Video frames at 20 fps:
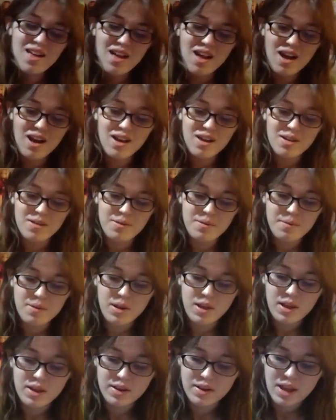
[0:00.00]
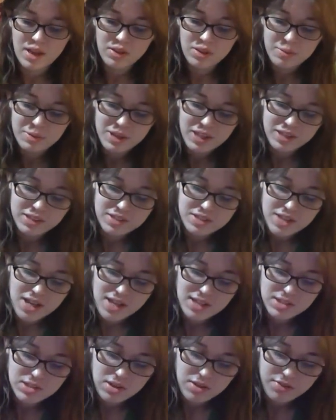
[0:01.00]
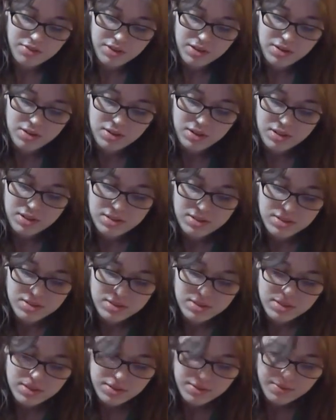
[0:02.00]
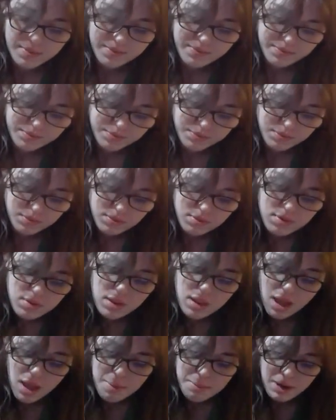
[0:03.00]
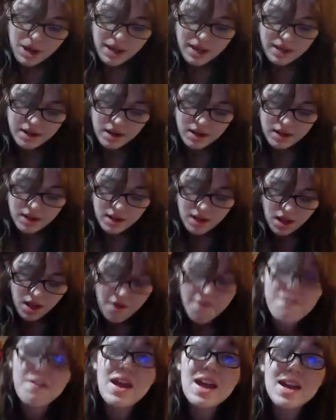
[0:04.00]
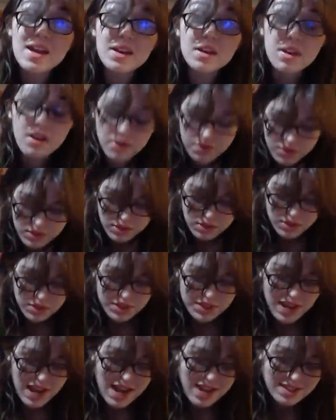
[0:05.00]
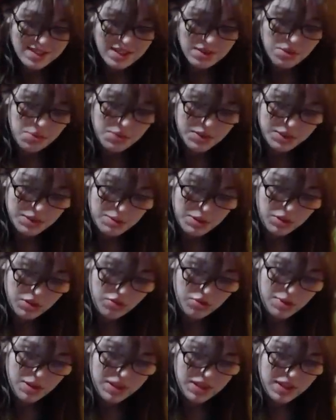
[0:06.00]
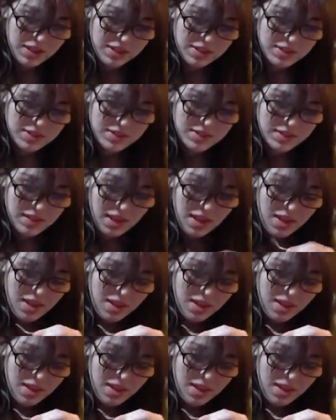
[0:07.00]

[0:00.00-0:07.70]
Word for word: uh, now let me get the ties off here because I'm not a fan of these little ties. I don't want them all over my things.